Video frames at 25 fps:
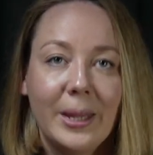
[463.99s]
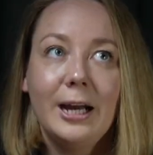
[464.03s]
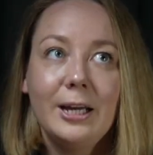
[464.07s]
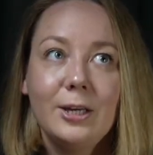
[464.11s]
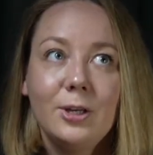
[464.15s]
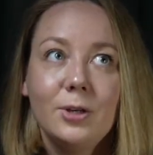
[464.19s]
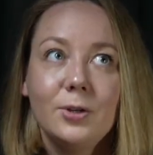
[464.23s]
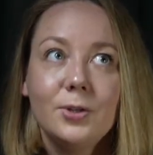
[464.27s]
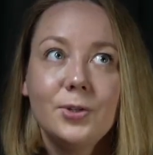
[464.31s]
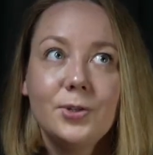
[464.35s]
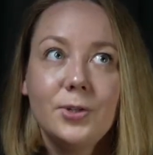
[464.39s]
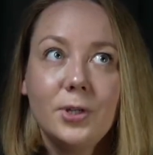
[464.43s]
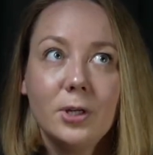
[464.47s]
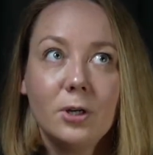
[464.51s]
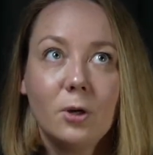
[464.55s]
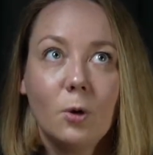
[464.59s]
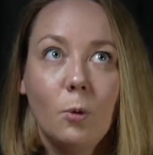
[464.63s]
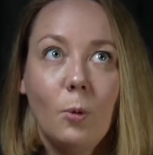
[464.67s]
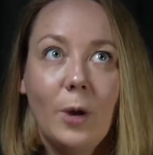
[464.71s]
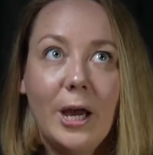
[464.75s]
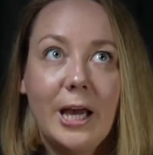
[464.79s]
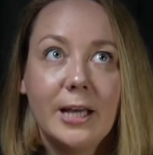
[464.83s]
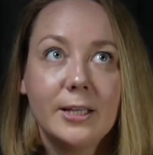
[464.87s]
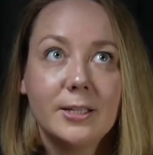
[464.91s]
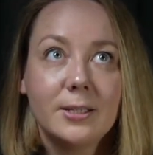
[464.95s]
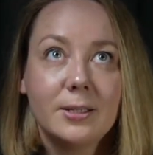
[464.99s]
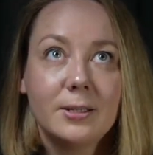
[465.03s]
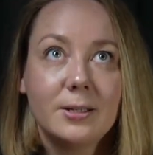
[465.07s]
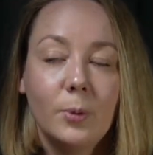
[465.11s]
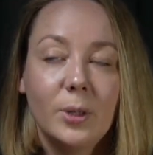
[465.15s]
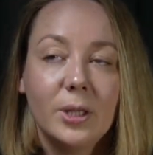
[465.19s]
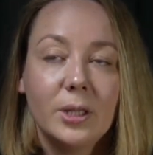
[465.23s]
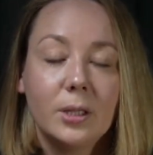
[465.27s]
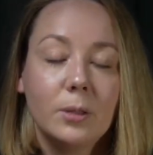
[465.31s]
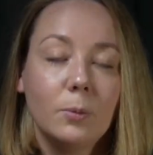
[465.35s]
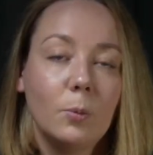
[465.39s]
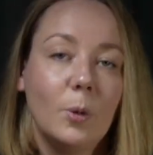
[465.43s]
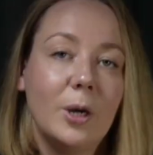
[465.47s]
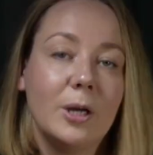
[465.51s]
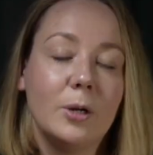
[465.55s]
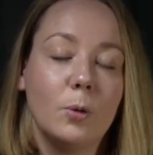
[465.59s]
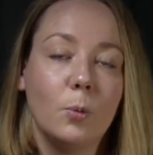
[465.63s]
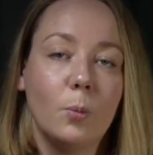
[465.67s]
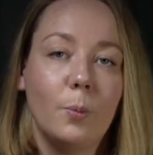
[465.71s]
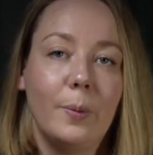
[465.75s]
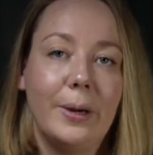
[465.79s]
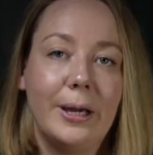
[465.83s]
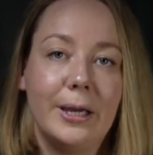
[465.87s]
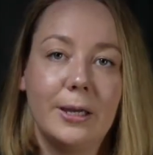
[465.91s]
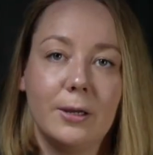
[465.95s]
I used a quest with one
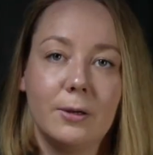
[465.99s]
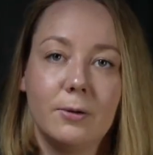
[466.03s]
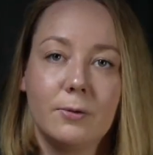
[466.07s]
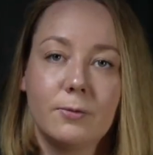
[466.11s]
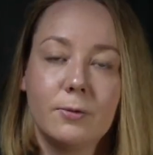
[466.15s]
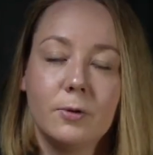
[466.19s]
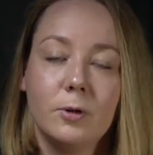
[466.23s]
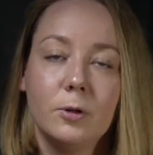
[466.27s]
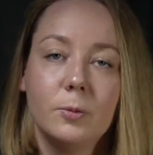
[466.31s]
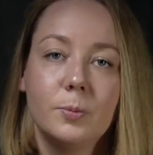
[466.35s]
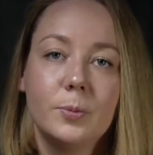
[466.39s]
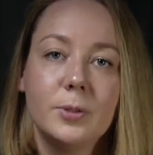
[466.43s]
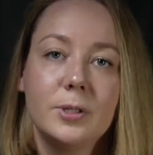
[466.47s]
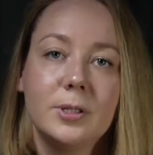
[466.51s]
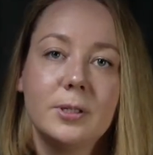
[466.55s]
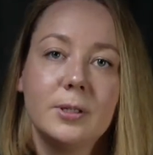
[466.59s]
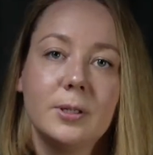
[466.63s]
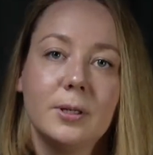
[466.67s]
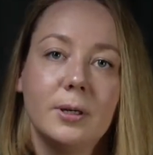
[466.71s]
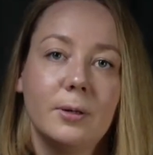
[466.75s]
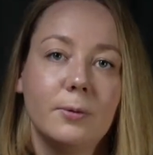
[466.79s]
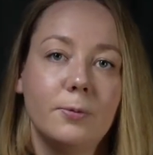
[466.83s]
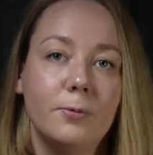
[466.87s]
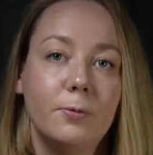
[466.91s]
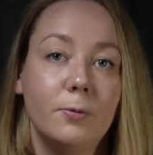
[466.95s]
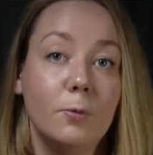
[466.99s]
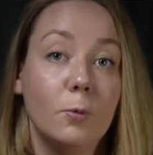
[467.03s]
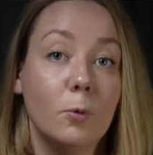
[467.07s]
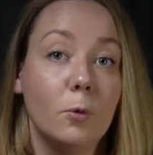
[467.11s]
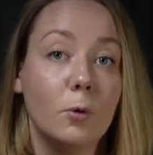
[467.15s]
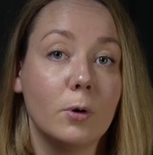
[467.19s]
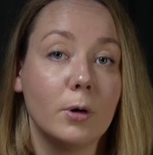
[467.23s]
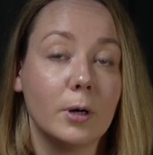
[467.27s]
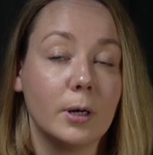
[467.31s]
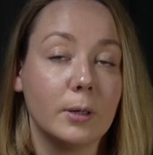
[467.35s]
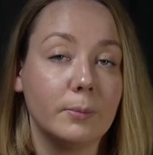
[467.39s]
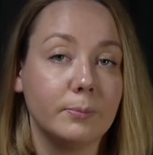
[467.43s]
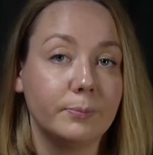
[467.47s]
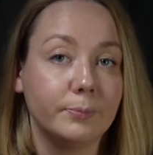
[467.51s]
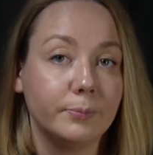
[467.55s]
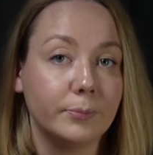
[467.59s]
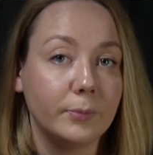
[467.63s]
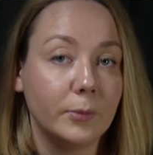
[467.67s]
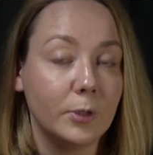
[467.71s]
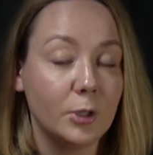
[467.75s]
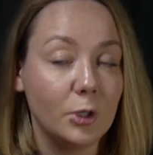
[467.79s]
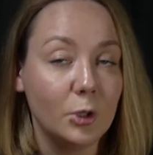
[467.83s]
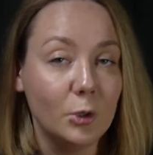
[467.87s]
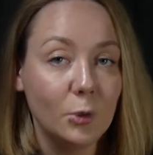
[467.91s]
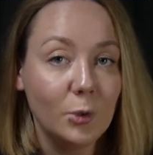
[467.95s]
of my groups for
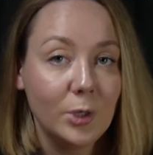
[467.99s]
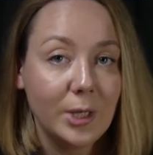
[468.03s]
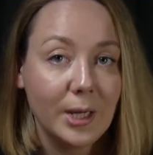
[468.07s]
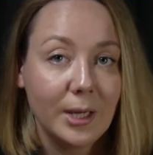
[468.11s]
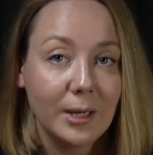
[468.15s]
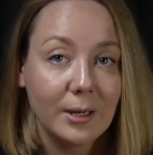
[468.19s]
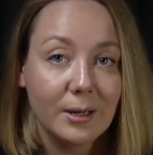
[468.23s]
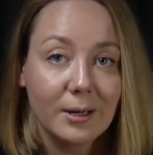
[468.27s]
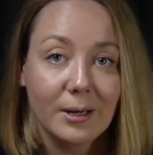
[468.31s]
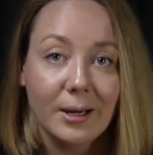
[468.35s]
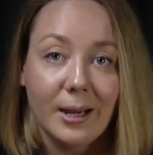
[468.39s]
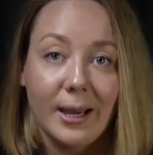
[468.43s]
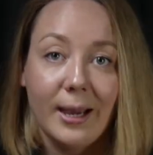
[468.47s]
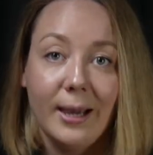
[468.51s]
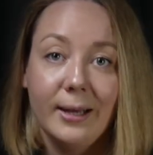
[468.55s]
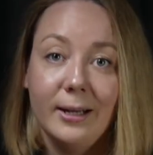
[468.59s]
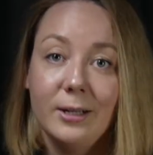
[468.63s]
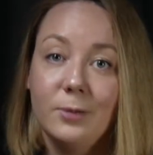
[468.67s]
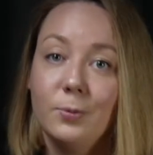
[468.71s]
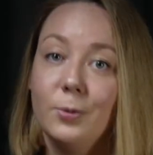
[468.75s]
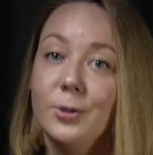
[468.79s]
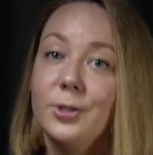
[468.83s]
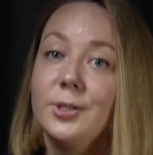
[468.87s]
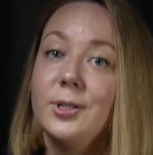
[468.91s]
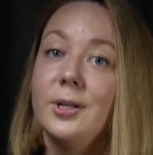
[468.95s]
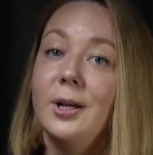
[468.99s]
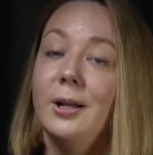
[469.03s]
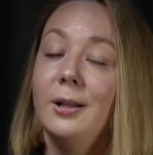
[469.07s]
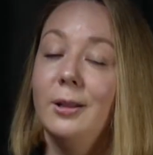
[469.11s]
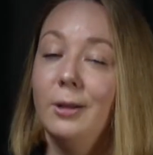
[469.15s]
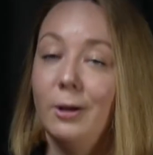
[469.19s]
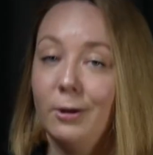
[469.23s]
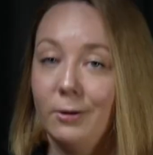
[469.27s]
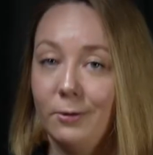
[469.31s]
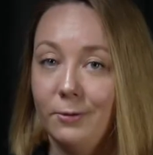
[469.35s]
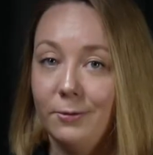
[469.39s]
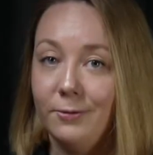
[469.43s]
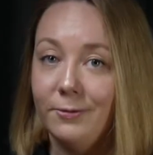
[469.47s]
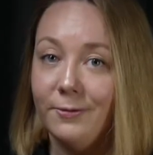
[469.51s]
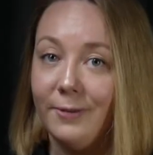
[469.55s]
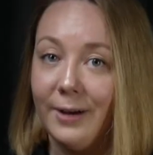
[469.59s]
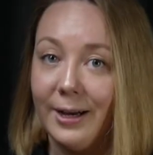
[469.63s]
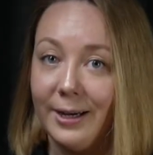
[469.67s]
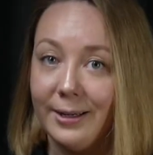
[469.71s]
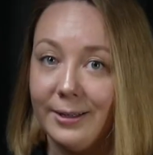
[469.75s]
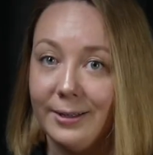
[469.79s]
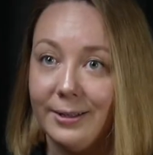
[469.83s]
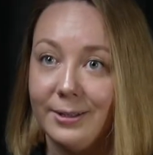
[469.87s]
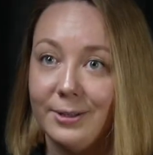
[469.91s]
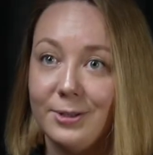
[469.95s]
New Year, and it was a lot of
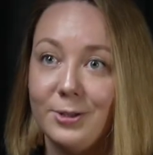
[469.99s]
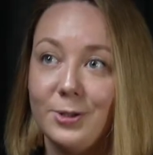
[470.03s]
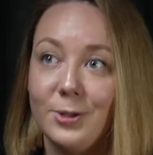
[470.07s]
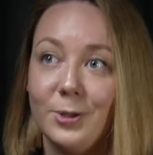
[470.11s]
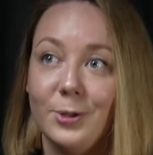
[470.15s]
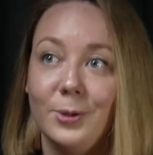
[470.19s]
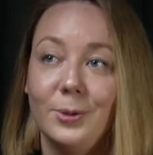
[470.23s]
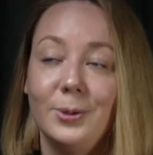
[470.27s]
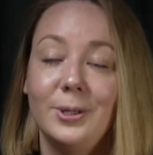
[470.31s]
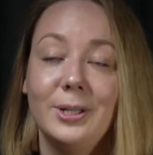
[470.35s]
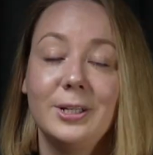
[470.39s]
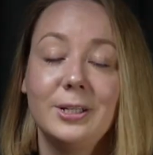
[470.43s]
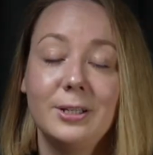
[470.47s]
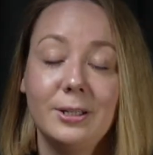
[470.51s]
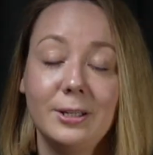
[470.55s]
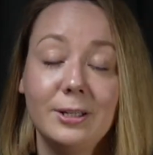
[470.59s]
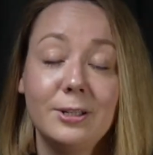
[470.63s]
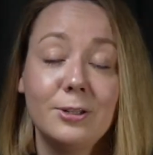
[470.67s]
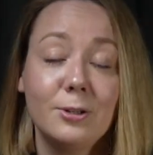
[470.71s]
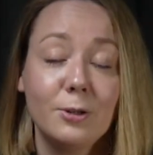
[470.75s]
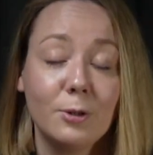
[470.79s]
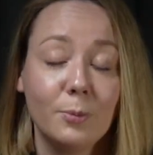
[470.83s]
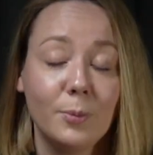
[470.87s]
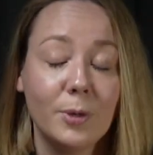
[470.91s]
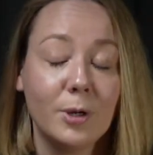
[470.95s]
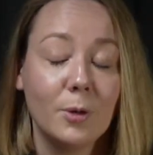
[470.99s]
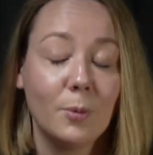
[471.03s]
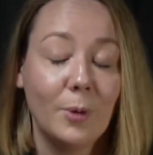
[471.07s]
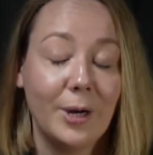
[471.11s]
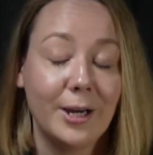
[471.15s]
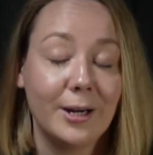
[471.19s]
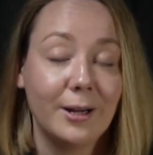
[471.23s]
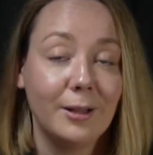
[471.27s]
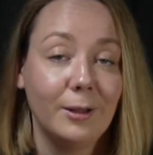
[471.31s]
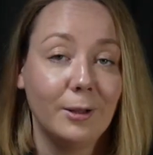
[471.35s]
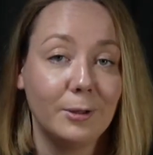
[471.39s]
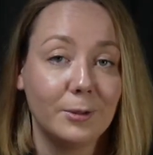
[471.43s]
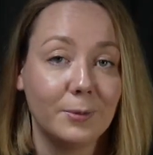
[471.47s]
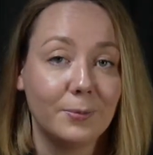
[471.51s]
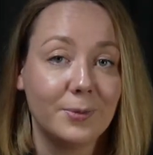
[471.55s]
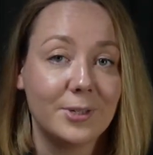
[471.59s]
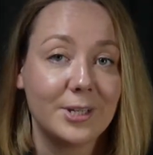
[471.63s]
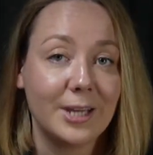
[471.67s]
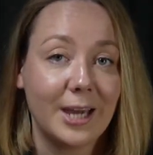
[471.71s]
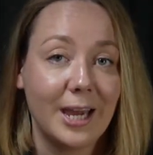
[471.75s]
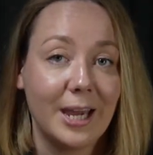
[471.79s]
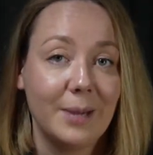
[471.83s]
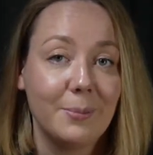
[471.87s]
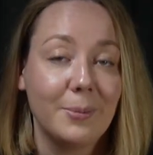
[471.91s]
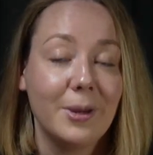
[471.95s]
fun. So it took me quite a lot of
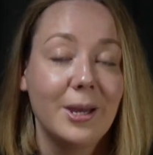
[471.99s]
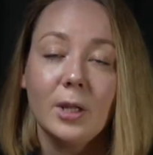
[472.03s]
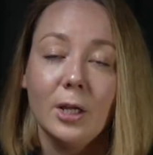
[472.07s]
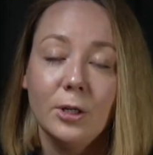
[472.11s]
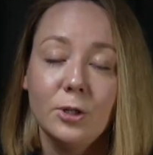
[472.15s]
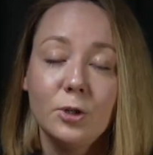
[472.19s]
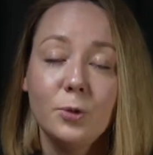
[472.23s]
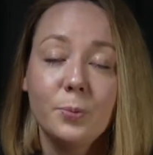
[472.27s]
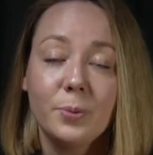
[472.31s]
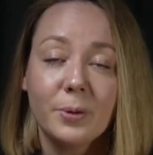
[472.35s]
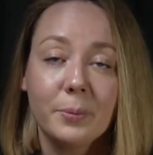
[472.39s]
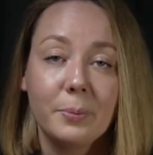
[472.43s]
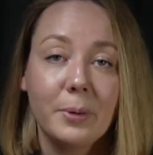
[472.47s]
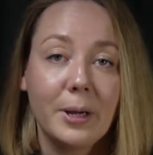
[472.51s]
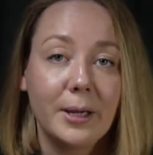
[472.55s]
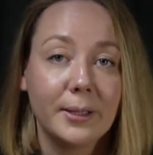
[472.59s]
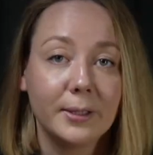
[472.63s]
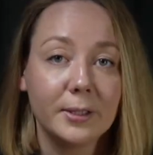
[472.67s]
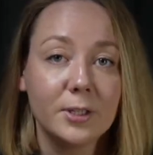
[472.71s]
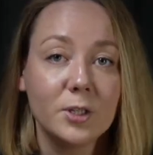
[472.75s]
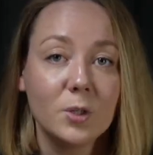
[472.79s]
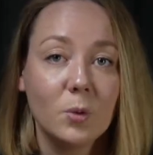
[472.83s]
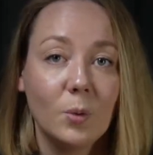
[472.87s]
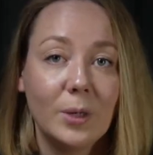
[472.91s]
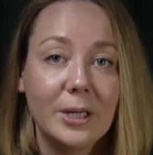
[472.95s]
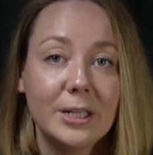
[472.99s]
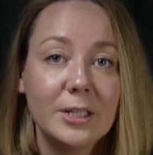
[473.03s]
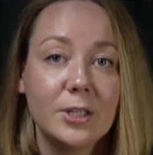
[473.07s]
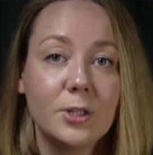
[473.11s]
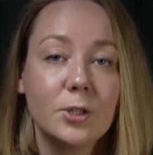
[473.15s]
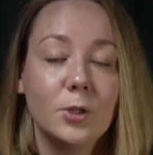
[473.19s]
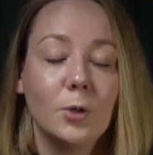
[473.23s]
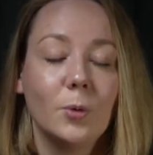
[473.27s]
time to prepare this quest.